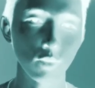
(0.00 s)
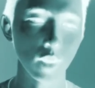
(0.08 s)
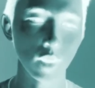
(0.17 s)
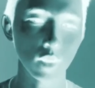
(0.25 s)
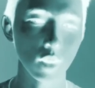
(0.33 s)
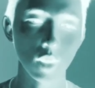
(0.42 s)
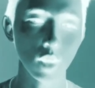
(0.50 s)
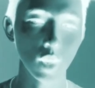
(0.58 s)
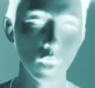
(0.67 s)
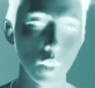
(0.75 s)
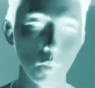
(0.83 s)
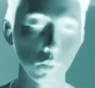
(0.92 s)
Like,
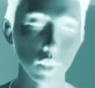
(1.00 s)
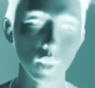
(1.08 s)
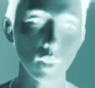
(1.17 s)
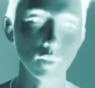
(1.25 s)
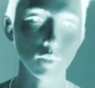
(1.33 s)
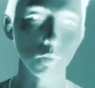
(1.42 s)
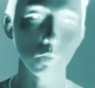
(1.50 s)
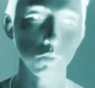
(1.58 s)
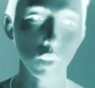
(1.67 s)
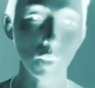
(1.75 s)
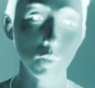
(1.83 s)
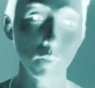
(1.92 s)
please
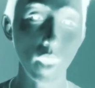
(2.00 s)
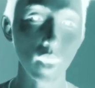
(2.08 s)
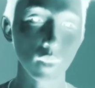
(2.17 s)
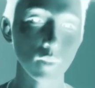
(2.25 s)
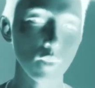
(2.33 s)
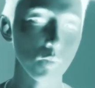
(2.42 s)
plug me back into the